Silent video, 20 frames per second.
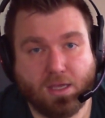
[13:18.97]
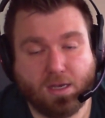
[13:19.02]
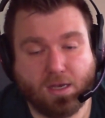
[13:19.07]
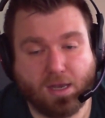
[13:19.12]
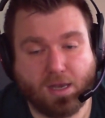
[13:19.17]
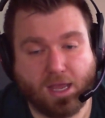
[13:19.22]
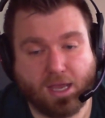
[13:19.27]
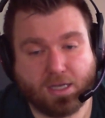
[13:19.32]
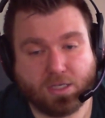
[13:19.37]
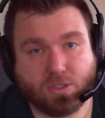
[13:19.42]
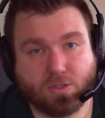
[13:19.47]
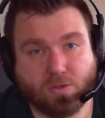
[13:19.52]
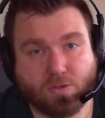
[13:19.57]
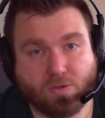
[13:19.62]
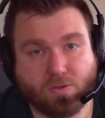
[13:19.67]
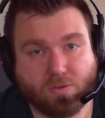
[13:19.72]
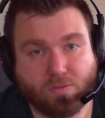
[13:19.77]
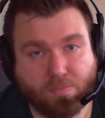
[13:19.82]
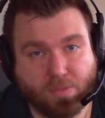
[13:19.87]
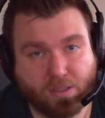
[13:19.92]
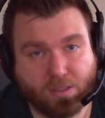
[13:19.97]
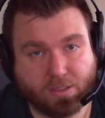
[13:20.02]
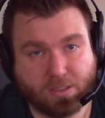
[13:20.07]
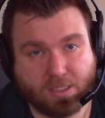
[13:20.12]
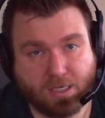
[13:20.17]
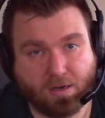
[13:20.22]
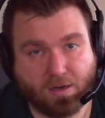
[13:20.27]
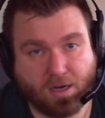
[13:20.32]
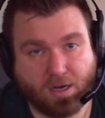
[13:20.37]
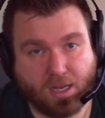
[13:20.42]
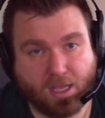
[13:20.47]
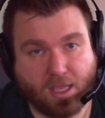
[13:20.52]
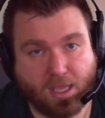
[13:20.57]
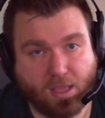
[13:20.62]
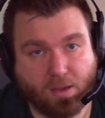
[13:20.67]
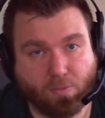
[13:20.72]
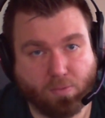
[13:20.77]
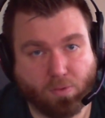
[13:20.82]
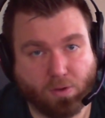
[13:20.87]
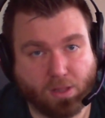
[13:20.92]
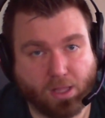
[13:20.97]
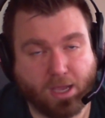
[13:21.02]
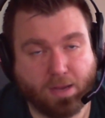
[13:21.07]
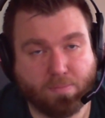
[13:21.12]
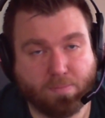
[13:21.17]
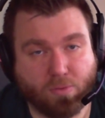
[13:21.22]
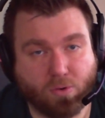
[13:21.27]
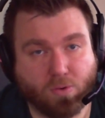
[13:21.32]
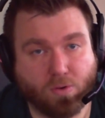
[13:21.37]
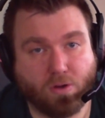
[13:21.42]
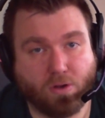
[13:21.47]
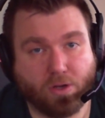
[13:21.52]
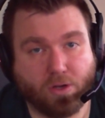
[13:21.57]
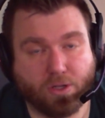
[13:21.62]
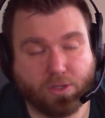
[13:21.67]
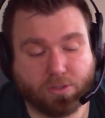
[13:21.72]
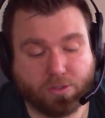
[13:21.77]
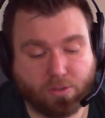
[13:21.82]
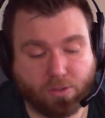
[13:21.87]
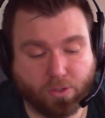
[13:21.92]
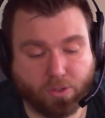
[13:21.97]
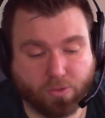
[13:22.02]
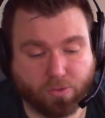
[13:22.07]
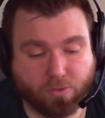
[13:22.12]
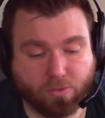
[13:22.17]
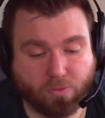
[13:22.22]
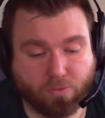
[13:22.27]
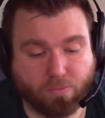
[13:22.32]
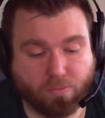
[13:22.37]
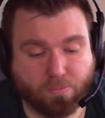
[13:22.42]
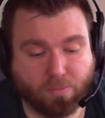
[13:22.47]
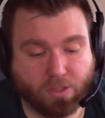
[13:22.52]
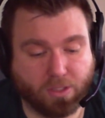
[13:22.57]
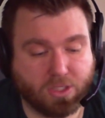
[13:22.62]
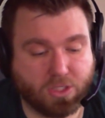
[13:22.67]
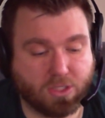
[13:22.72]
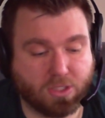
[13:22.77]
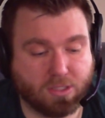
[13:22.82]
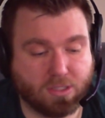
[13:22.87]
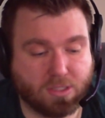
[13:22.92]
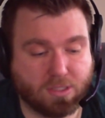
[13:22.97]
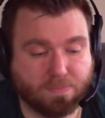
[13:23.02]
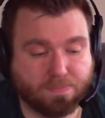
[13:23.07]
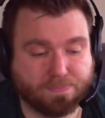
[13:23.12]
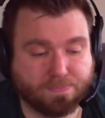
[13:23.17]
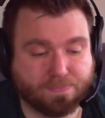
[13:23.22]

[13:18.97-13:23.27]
national military, he relied more on local militias.